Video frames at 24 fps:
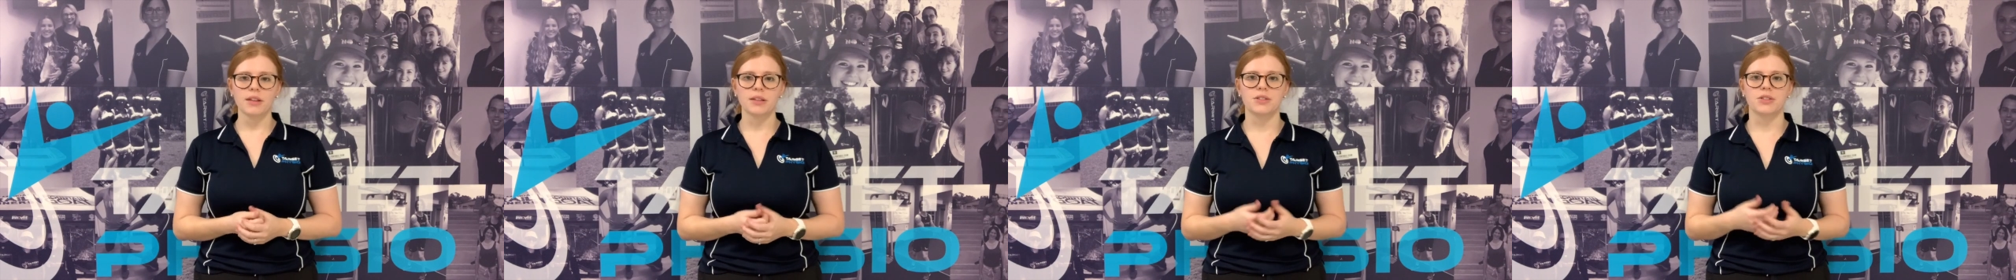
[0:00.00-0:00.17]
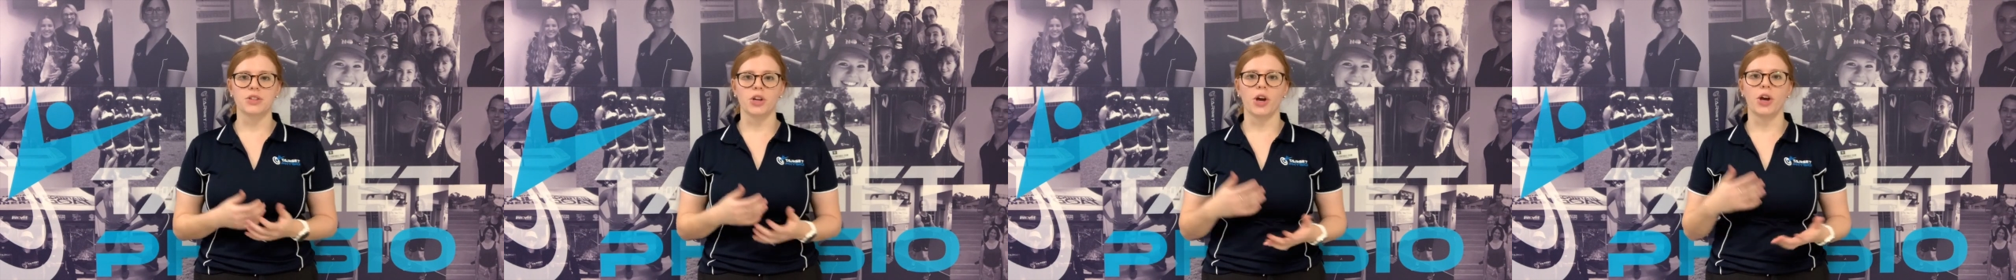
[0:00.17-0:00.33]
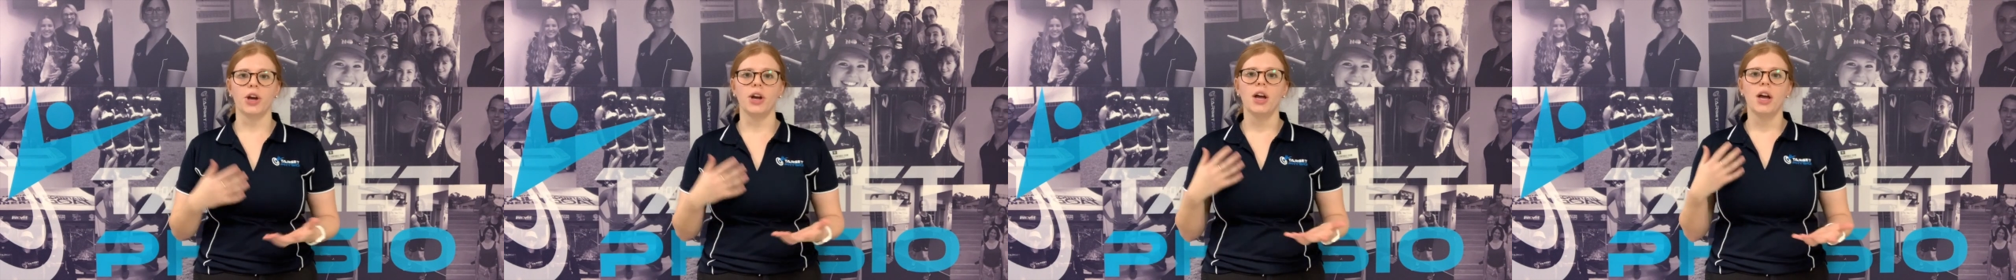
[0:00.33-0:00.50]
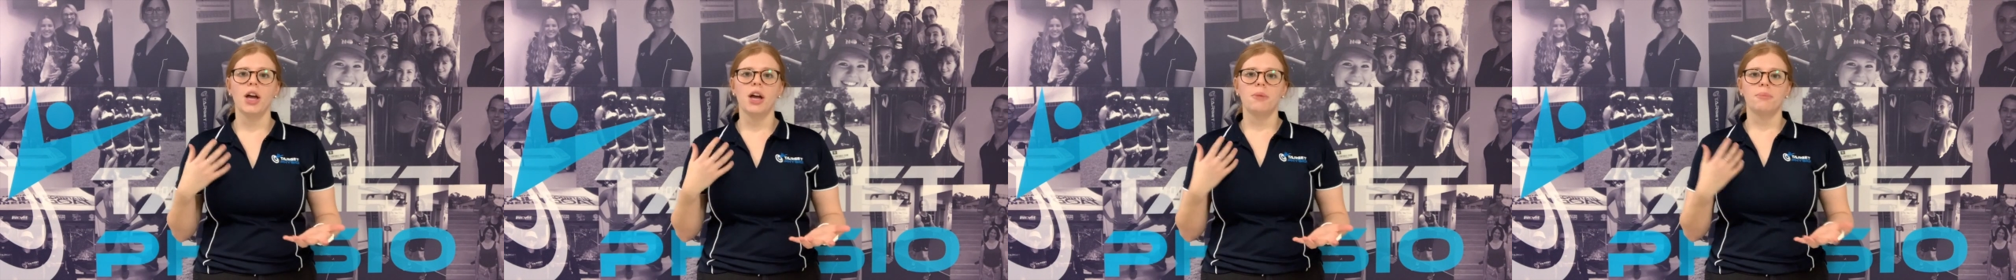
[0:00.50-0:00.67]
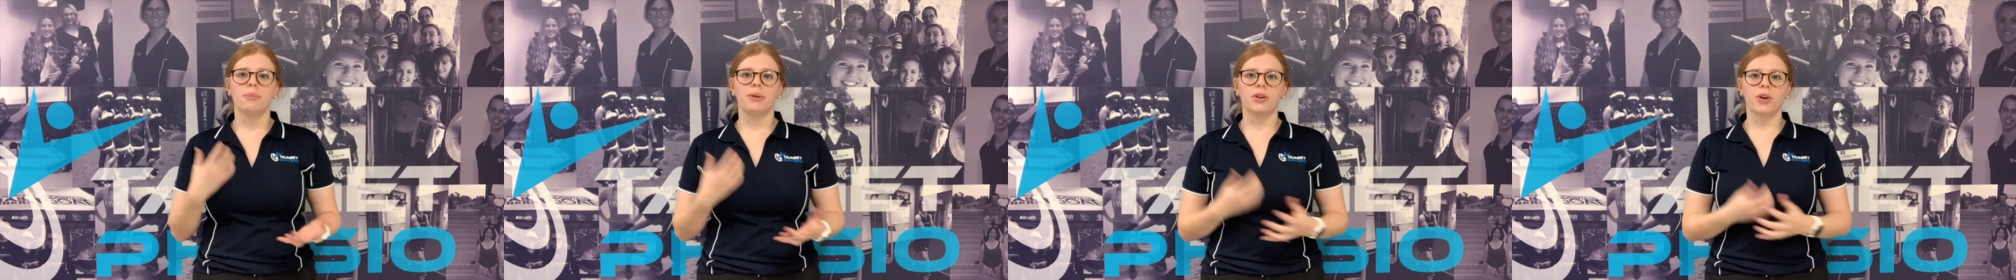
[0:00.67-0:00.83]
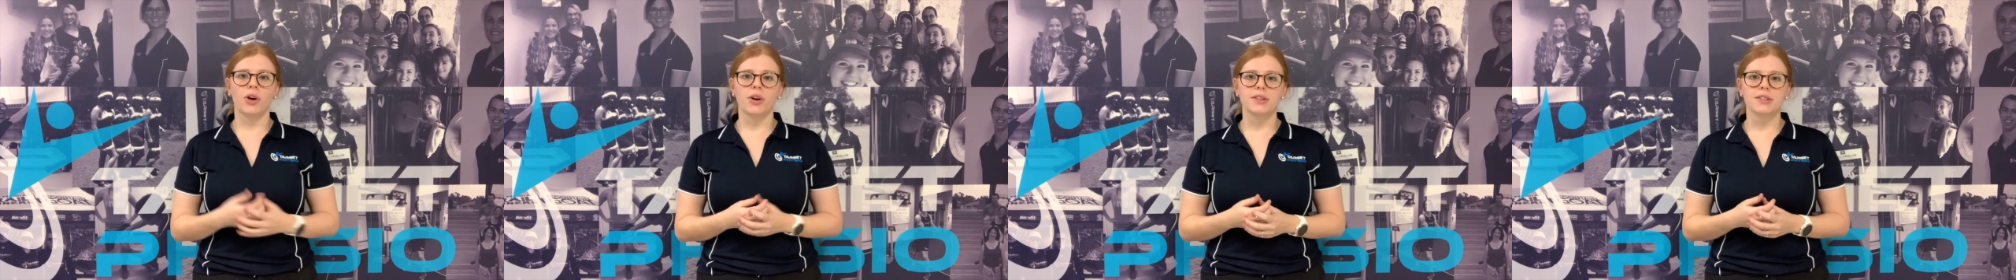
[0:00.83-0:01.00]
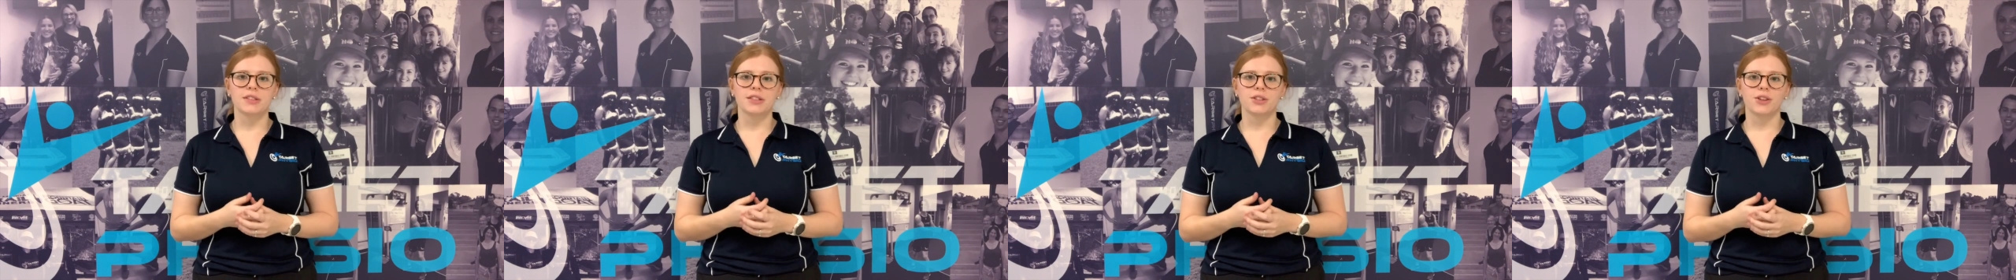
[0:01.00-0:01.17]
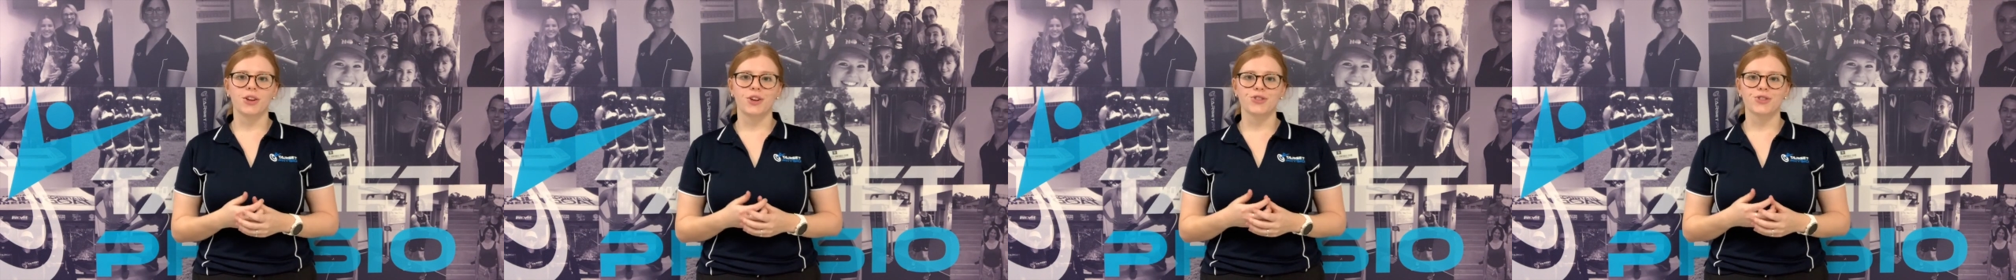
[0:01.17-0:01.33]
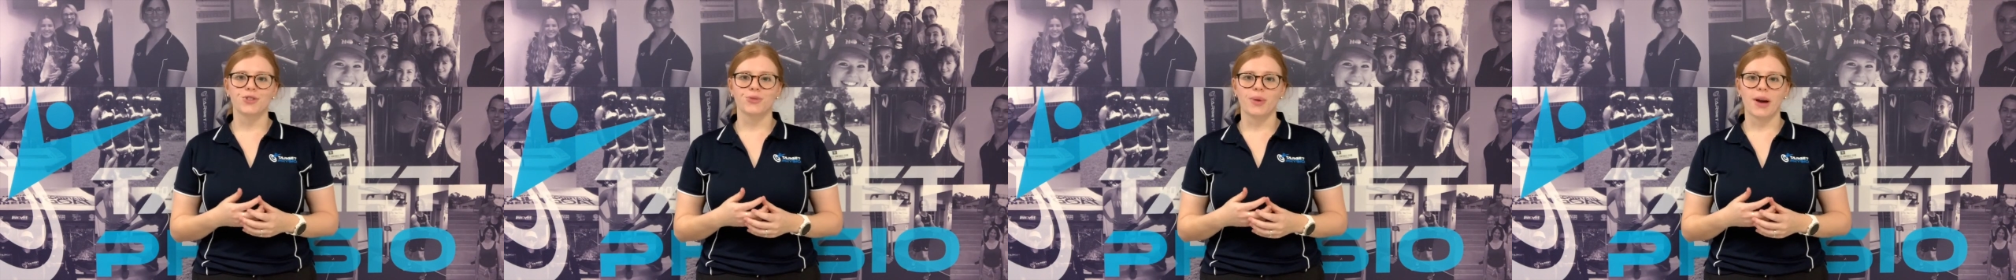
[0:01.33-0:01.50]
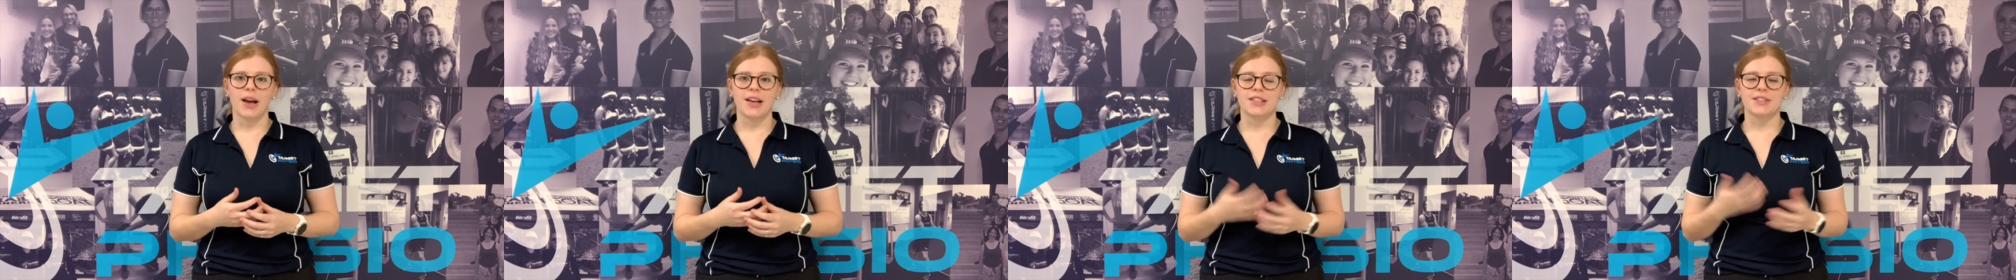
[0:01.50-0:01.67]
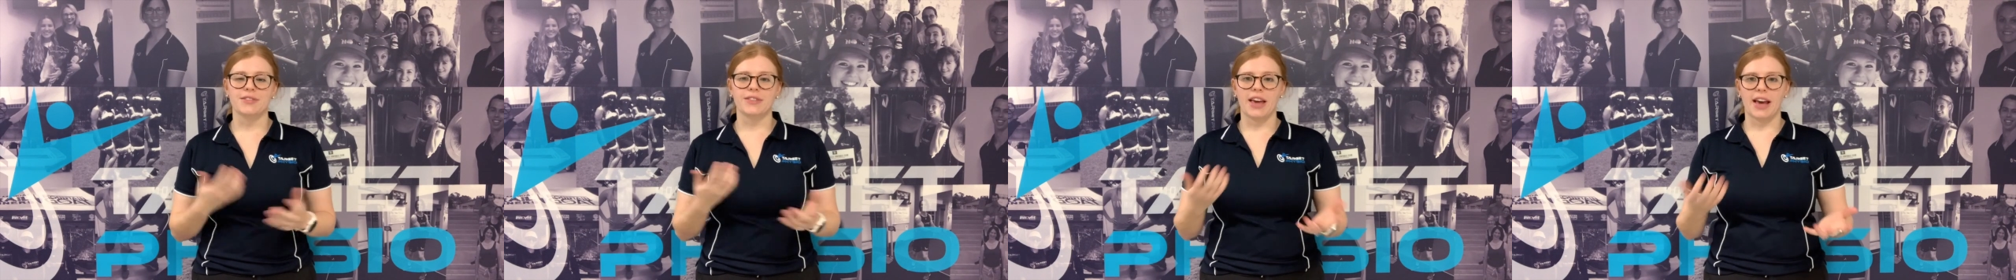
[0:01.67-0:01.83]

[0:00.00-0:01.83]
So, because of the usual ways of